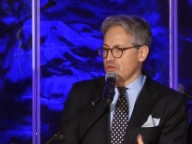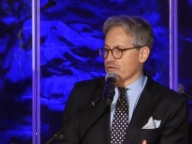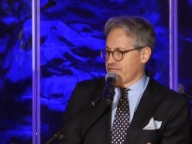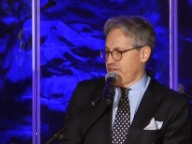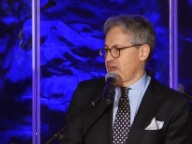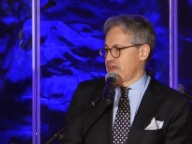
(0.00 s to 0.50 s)
your
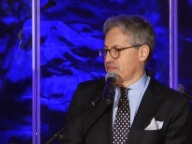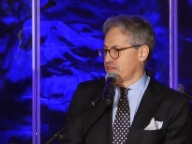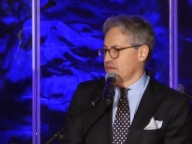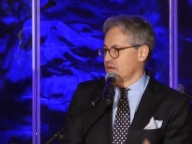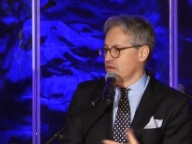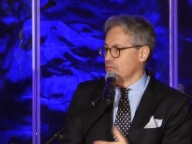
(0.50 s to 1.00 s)

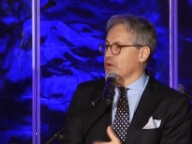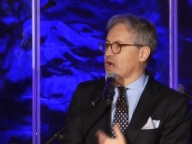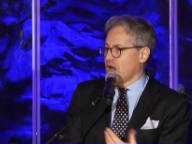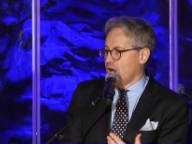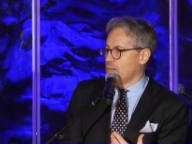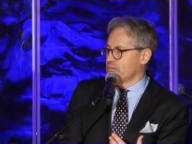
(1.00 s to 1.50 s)
faith
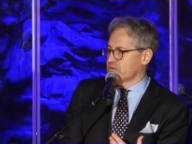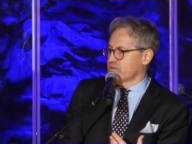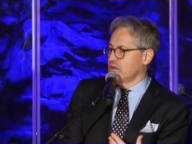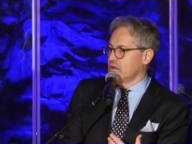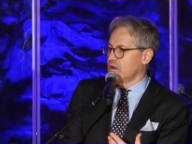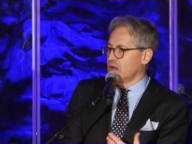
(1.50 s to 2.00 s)
becomes,
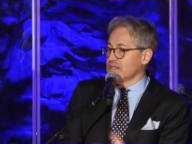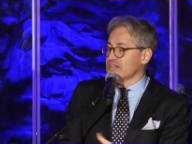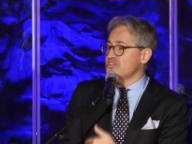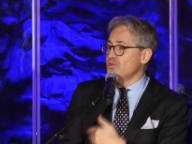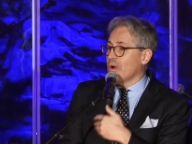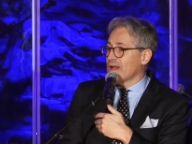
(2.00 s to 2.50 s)

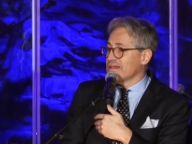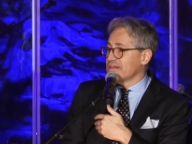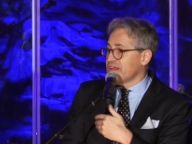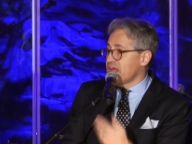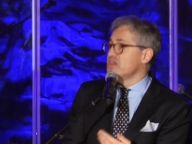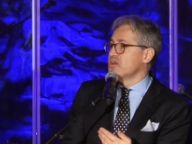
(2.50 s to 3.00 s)
unless you want
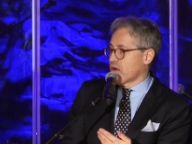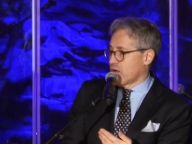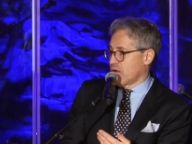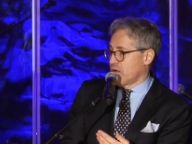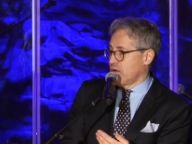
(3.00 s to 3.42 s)
tenure.